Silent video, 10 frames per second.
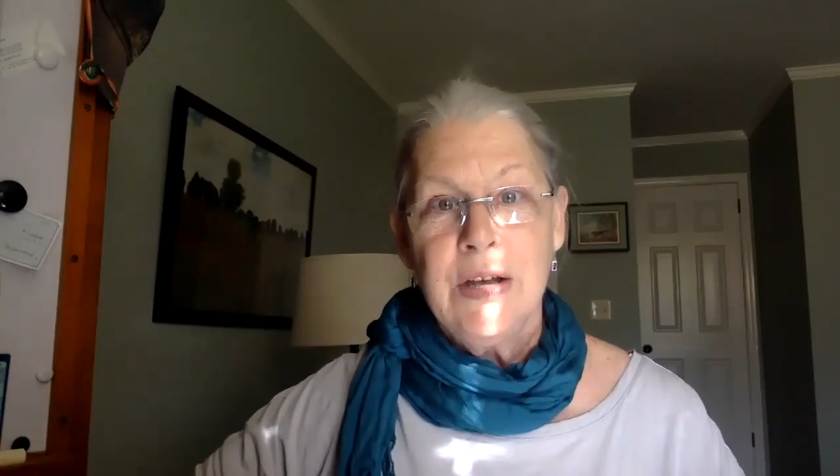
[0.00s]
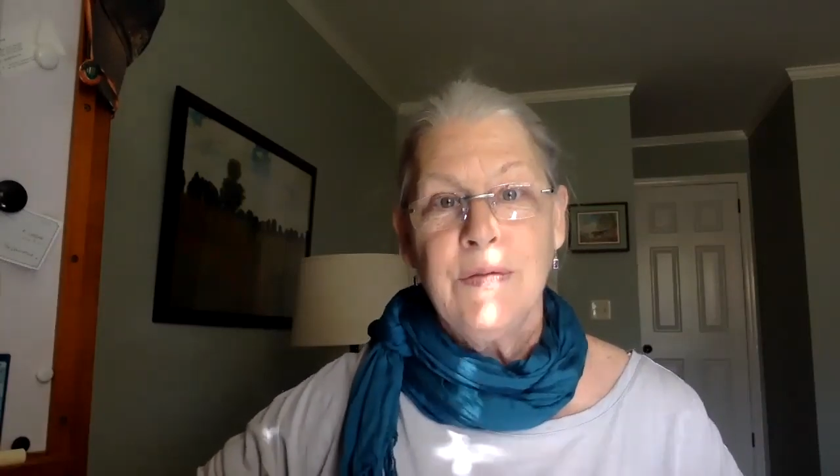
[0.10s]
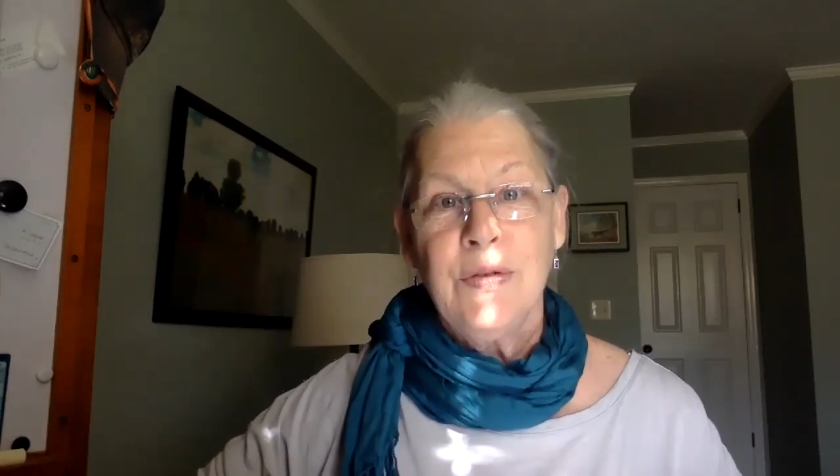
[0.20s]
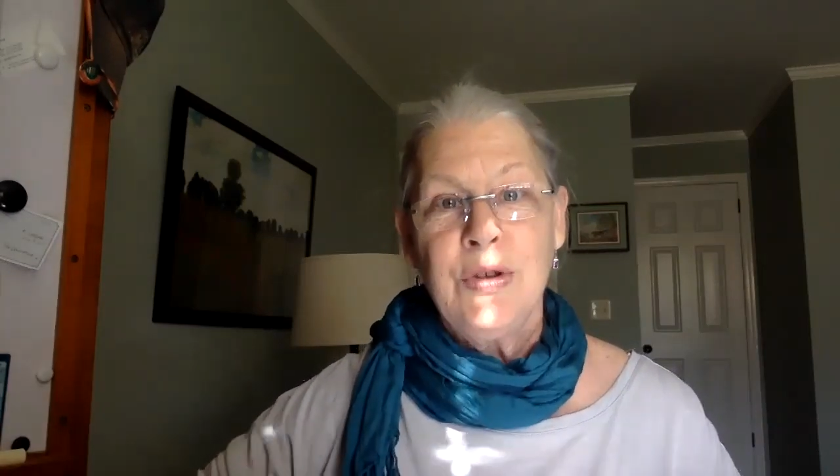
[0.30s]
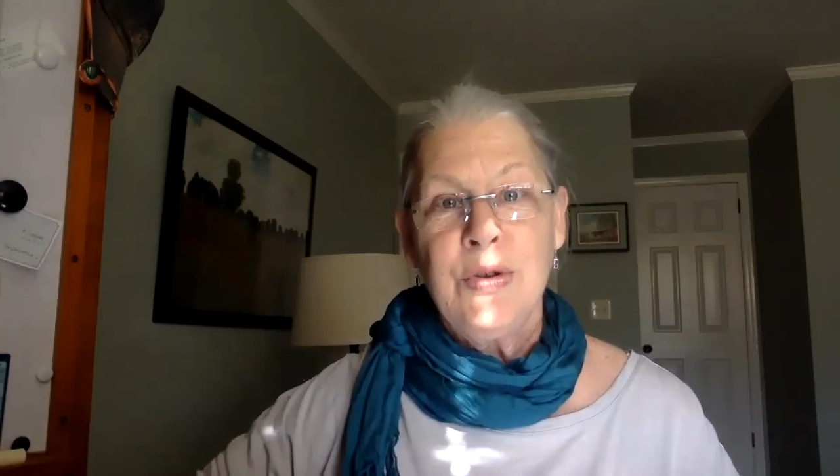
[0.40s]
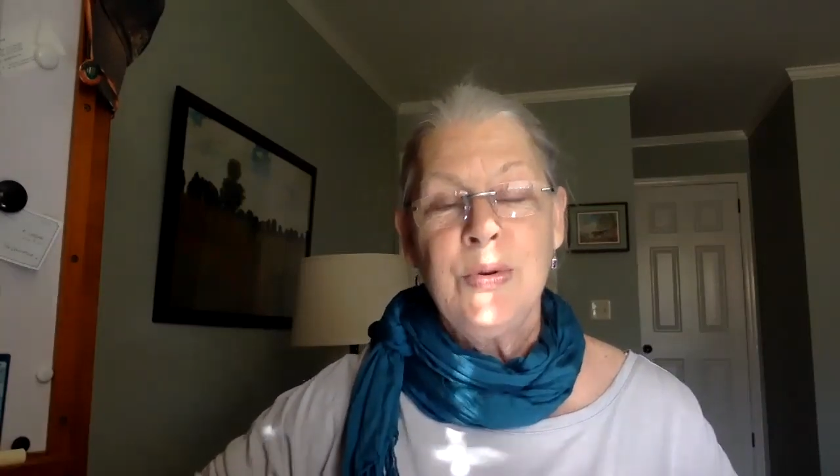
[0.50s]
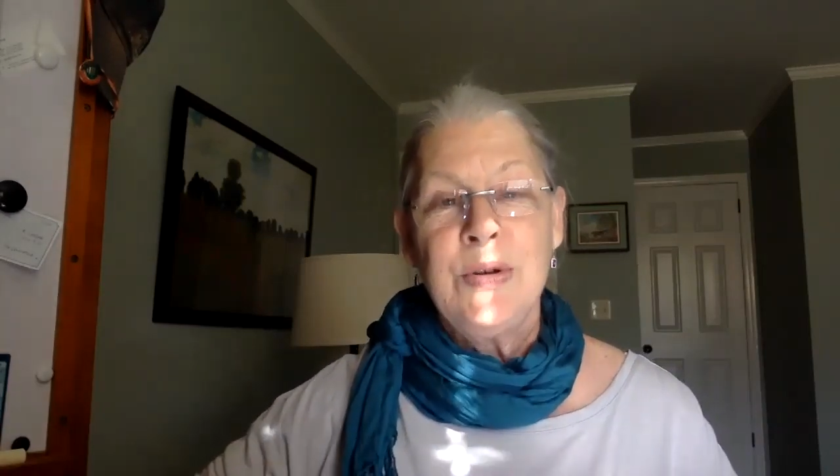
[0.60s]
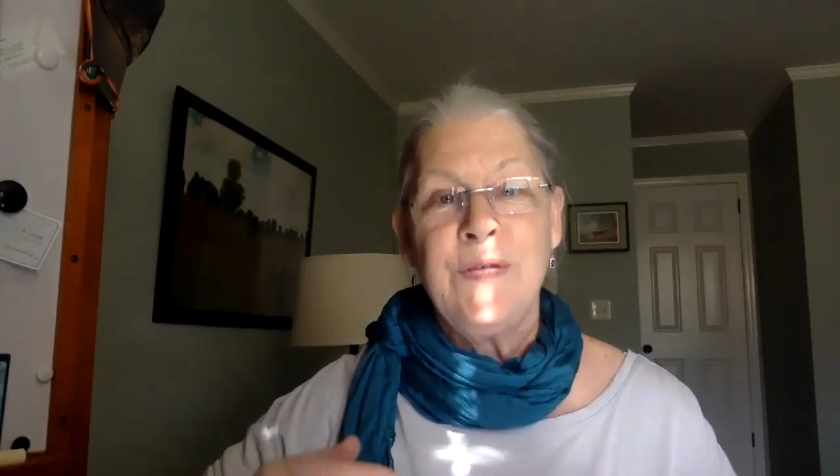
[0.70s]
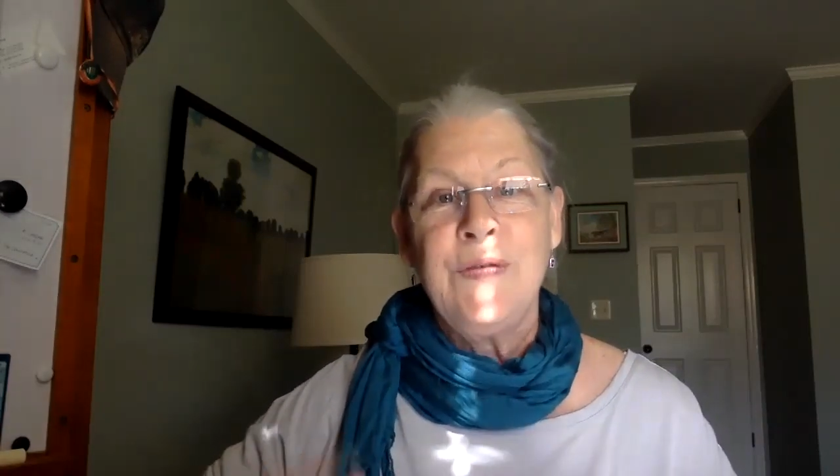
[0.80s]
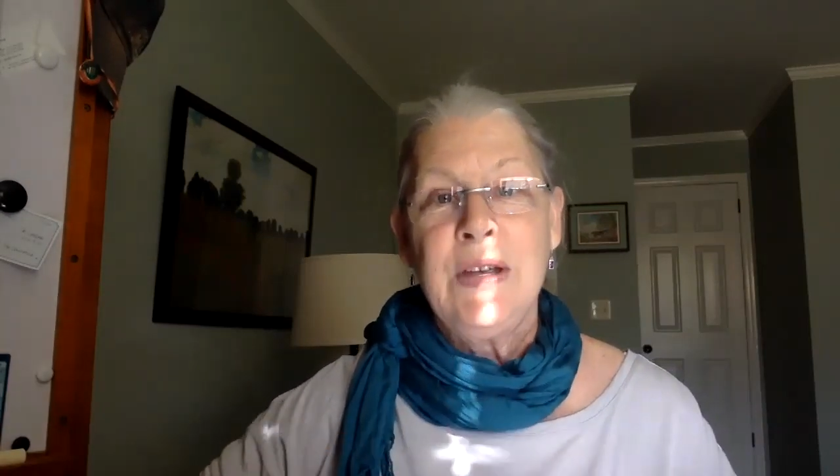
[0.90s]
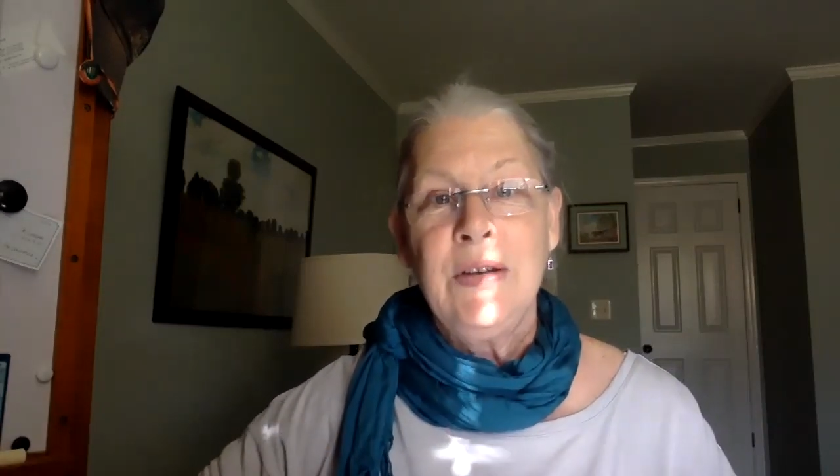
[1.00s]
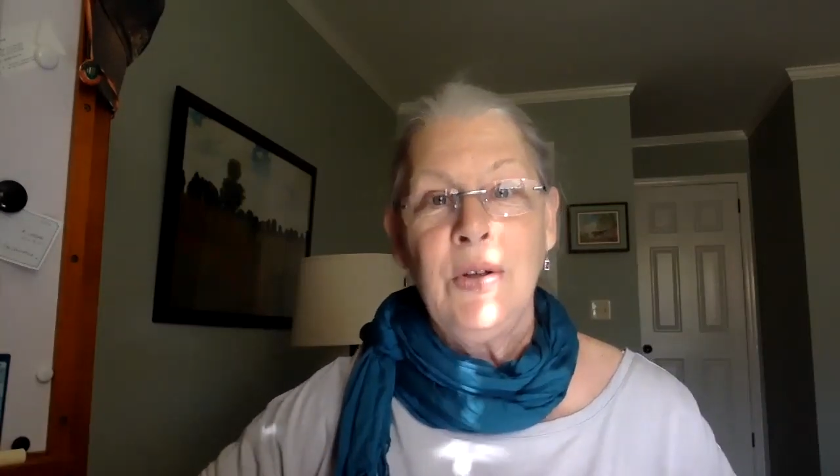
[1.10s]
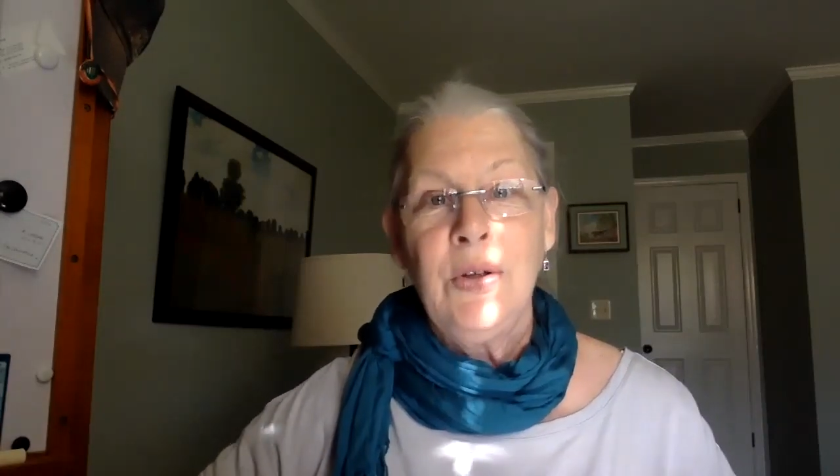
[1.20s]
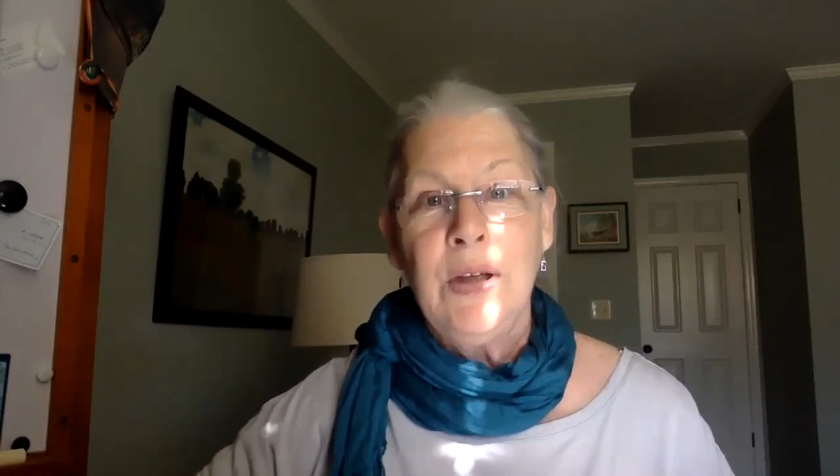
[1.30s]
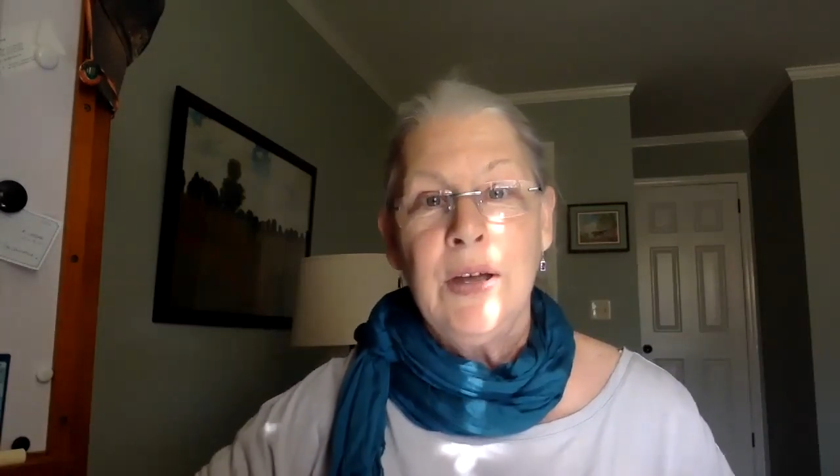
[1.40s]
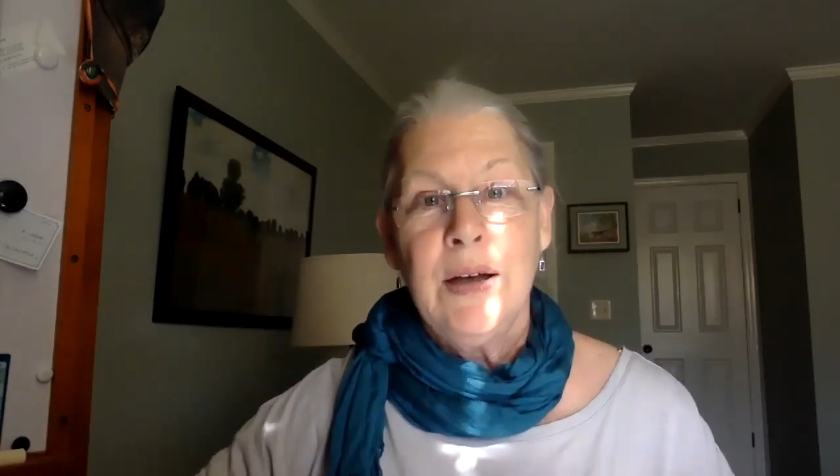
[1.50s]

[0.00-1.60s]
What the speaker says: for you to feel